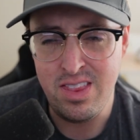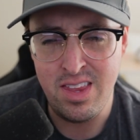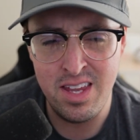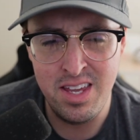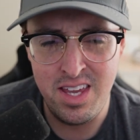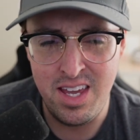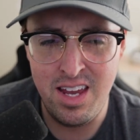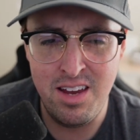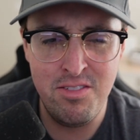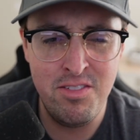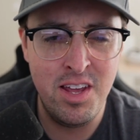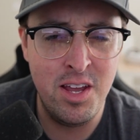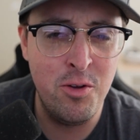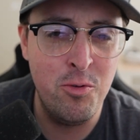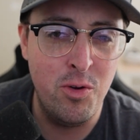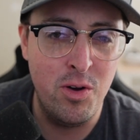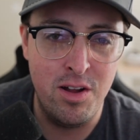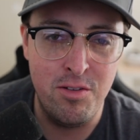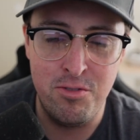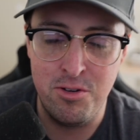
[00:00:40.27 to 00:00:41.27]
evening
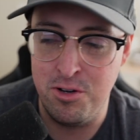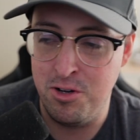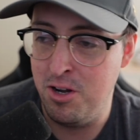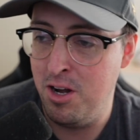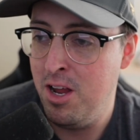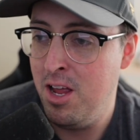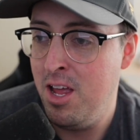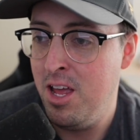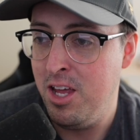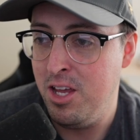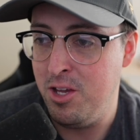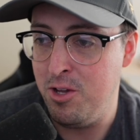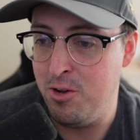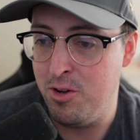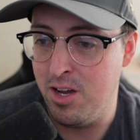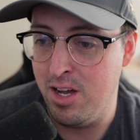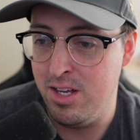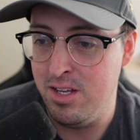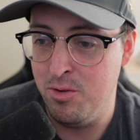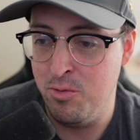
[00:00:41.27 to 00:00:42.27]
whenever you
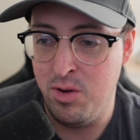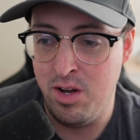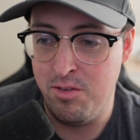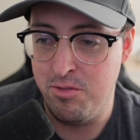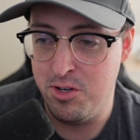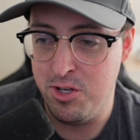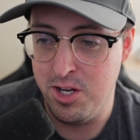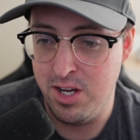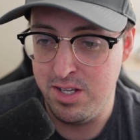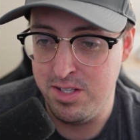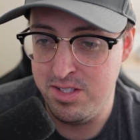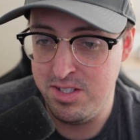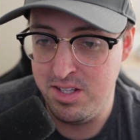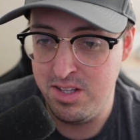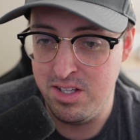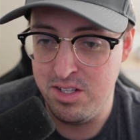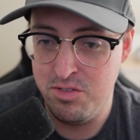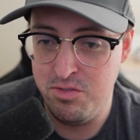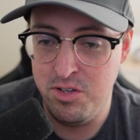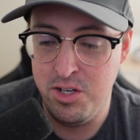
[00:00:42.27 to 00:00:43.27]
guys whenever you guys see
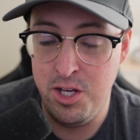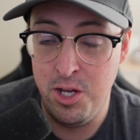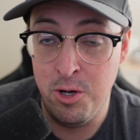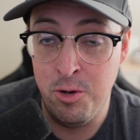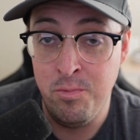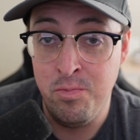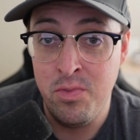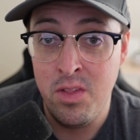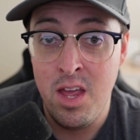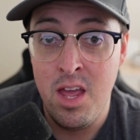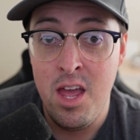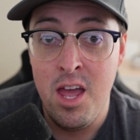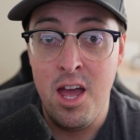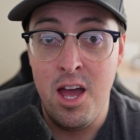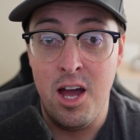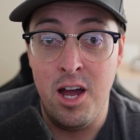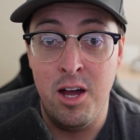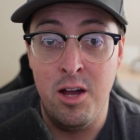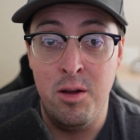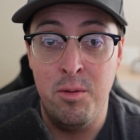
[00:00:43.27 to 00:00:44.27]
this video
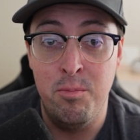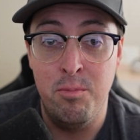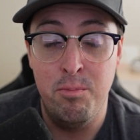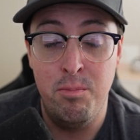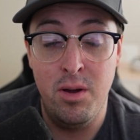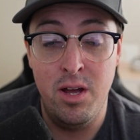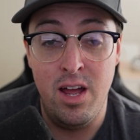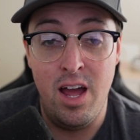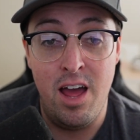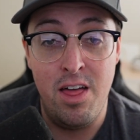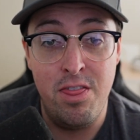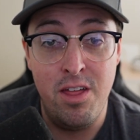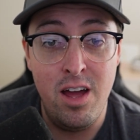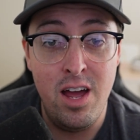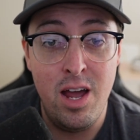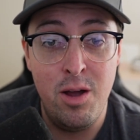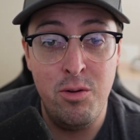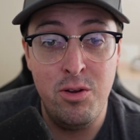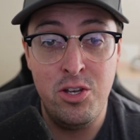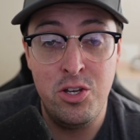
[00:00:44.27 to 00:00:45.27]
um, but i thought
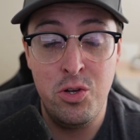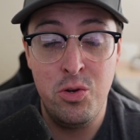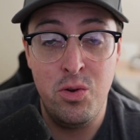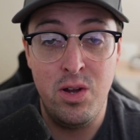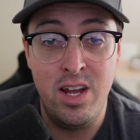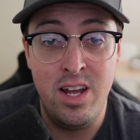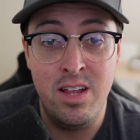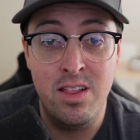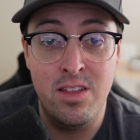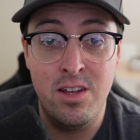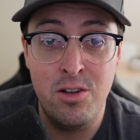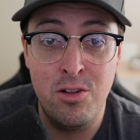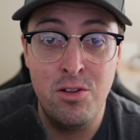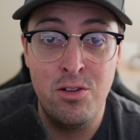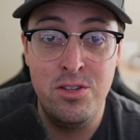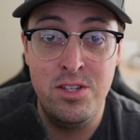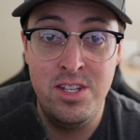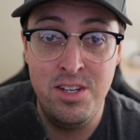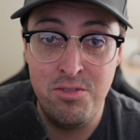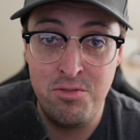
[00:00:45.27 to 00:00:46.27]
i would do a little
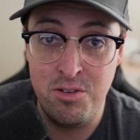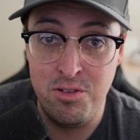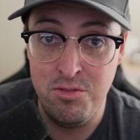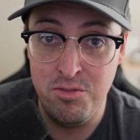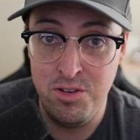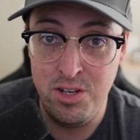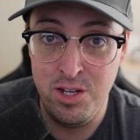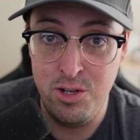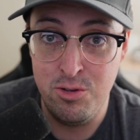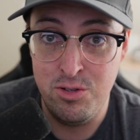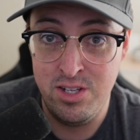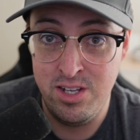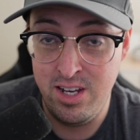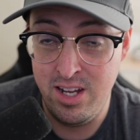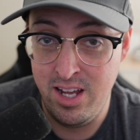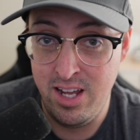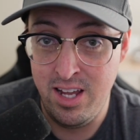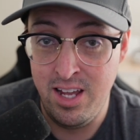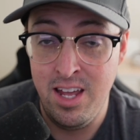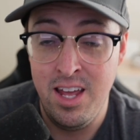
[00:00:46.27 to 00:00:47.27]
different video
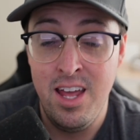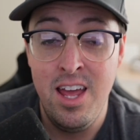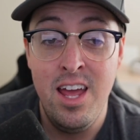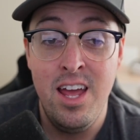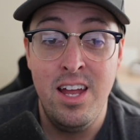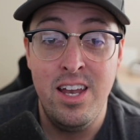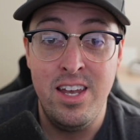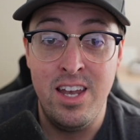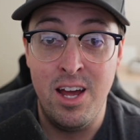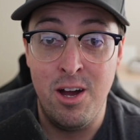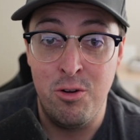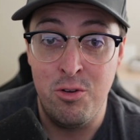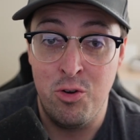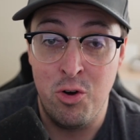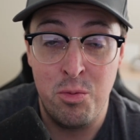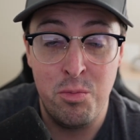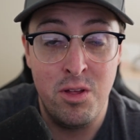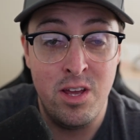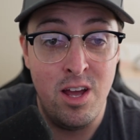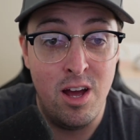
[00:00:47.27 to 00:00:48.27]
today now,
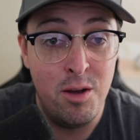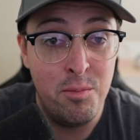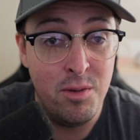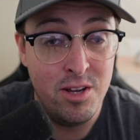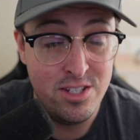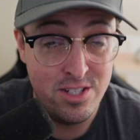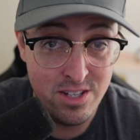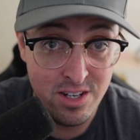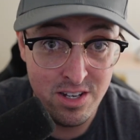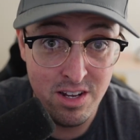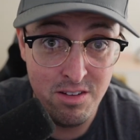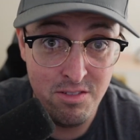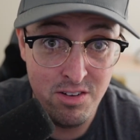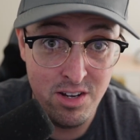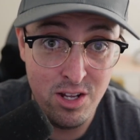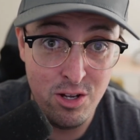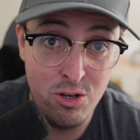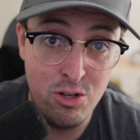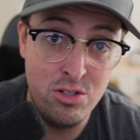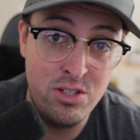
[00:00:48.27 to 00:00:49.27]
normally on my Sunday
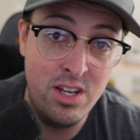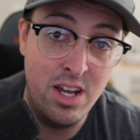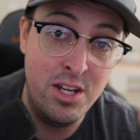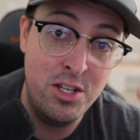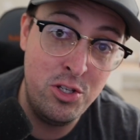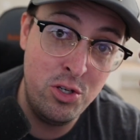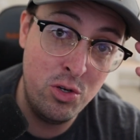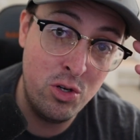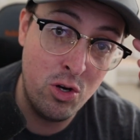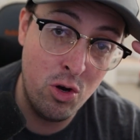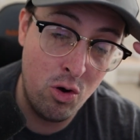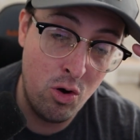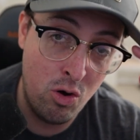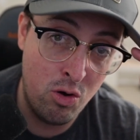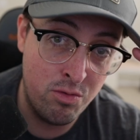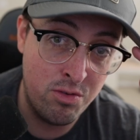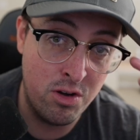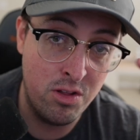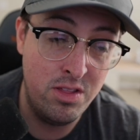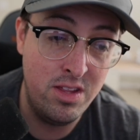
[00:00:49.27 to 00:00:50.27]
videos, I do go
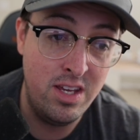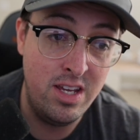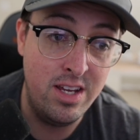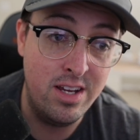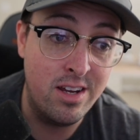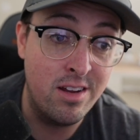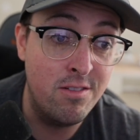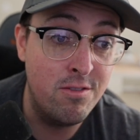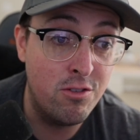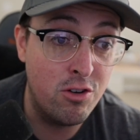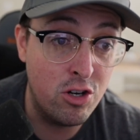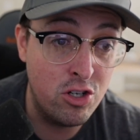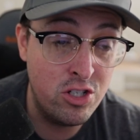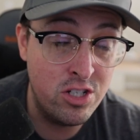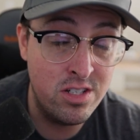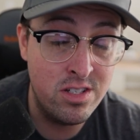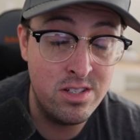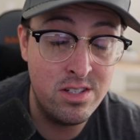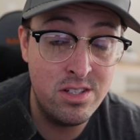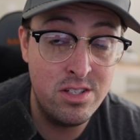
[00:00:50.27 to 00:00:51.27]
over the
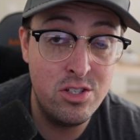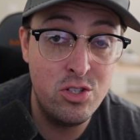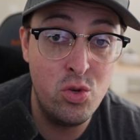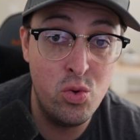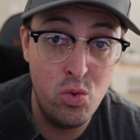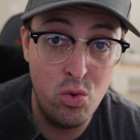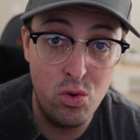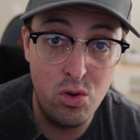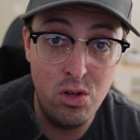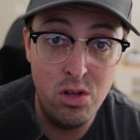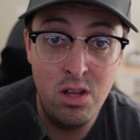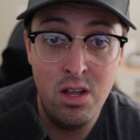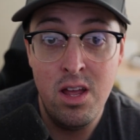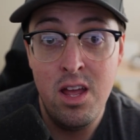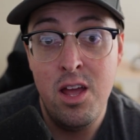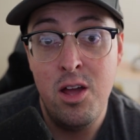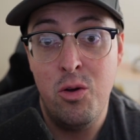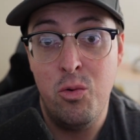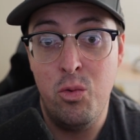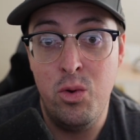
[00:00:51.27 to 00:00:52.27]
convergence tool,
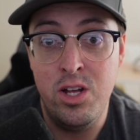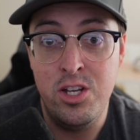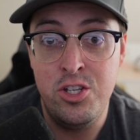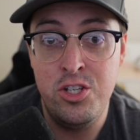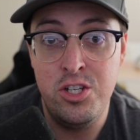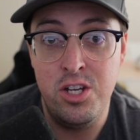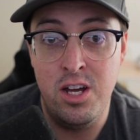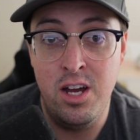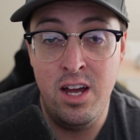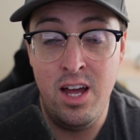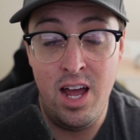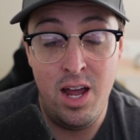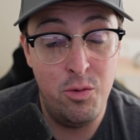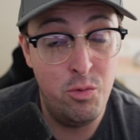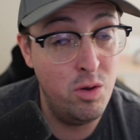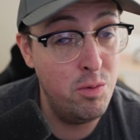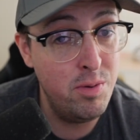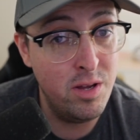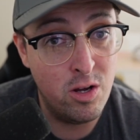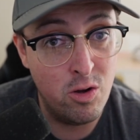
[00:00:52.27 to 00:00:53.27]
which uh, I
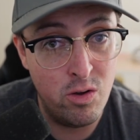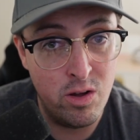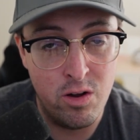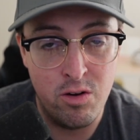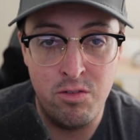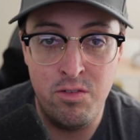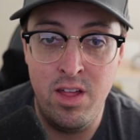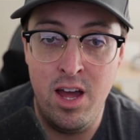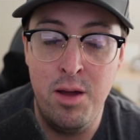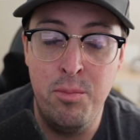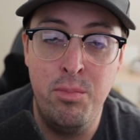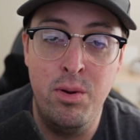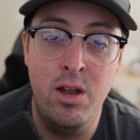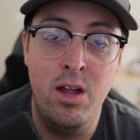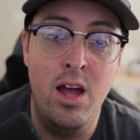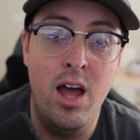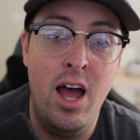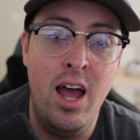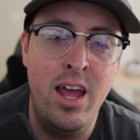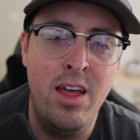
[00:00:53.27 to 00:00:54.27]
will be going over that,
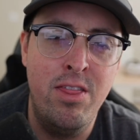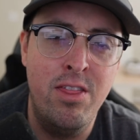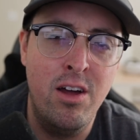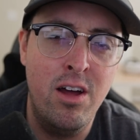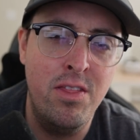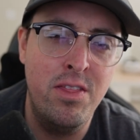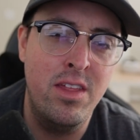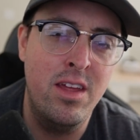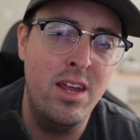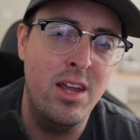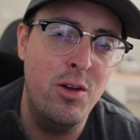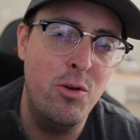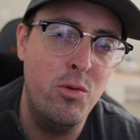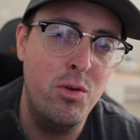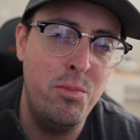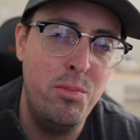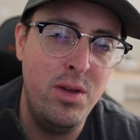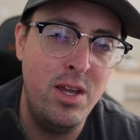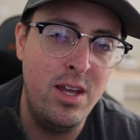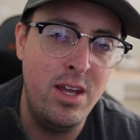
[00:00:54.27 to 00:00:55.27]
but I thought that it
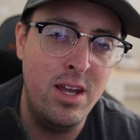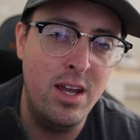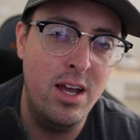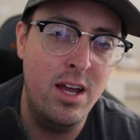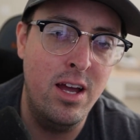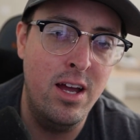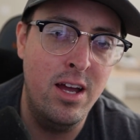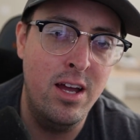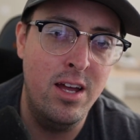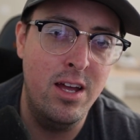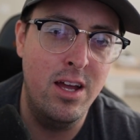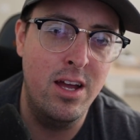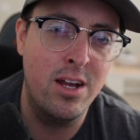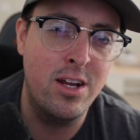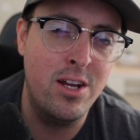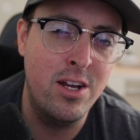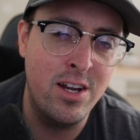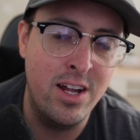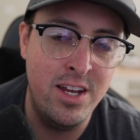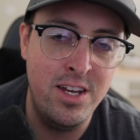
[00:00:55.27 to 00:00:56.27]
would be a, uh, a
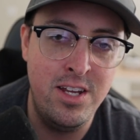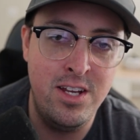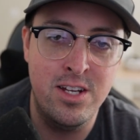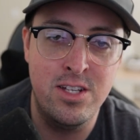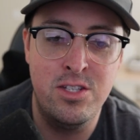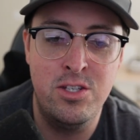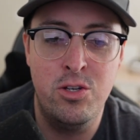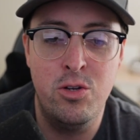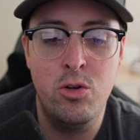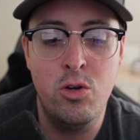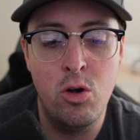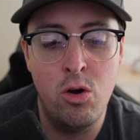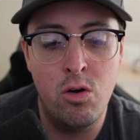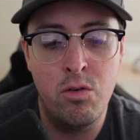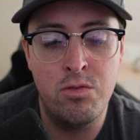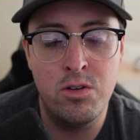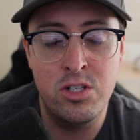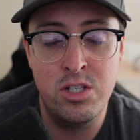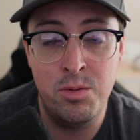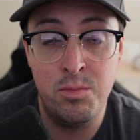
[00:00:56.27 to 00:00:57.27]
good idea to go
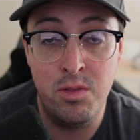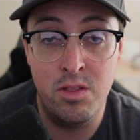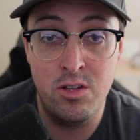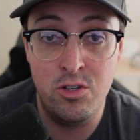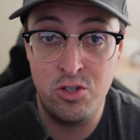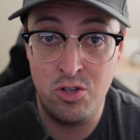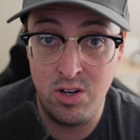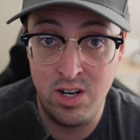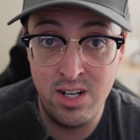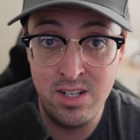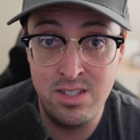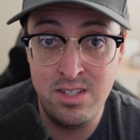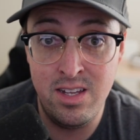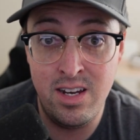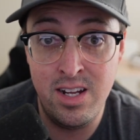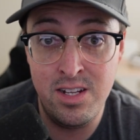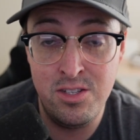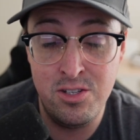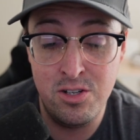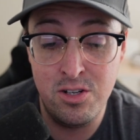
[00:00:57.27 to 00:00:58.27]
over some of the trades that
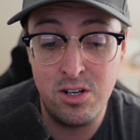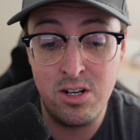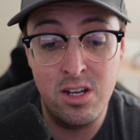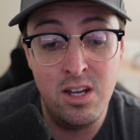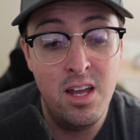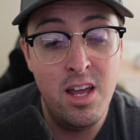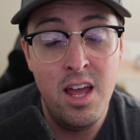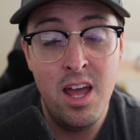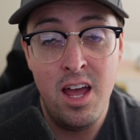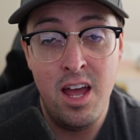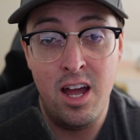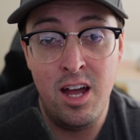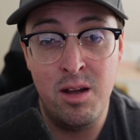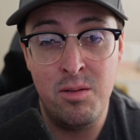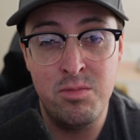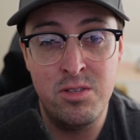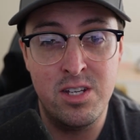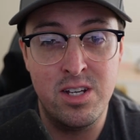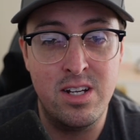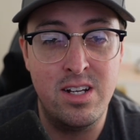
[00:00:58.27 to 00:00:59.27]
I took
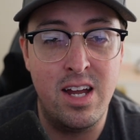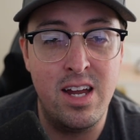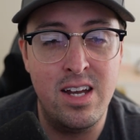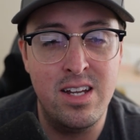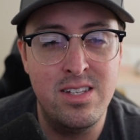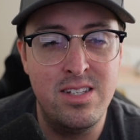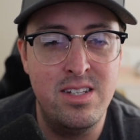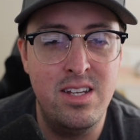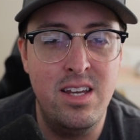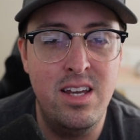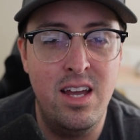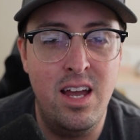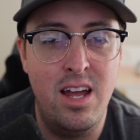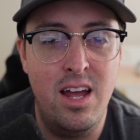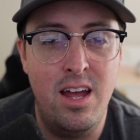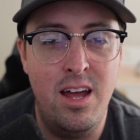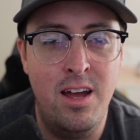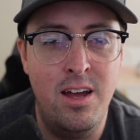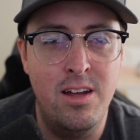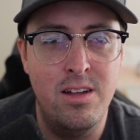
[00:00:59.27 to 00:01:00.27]
um, to kind of see,
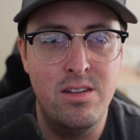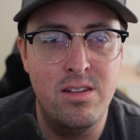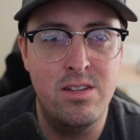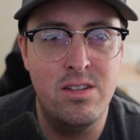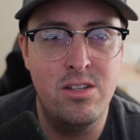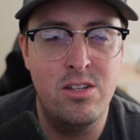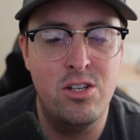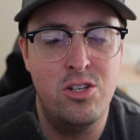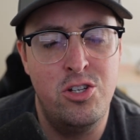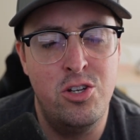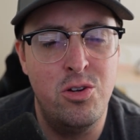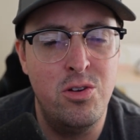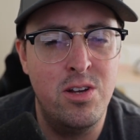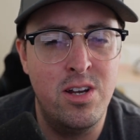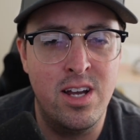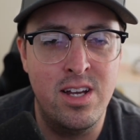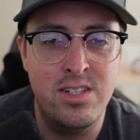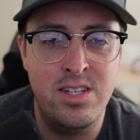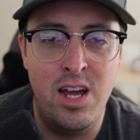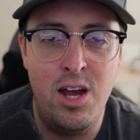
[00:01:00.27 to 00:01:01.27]
uh, to show you
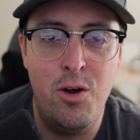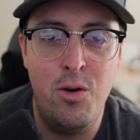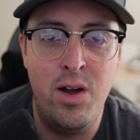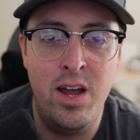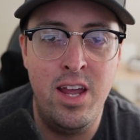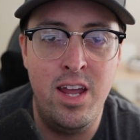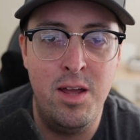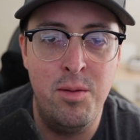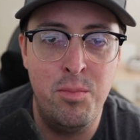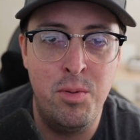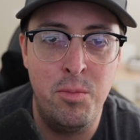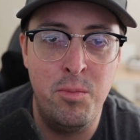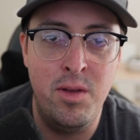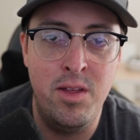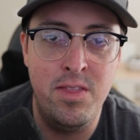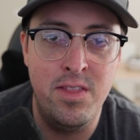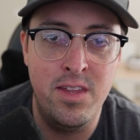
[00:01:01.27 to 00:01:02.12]
guys how I implement the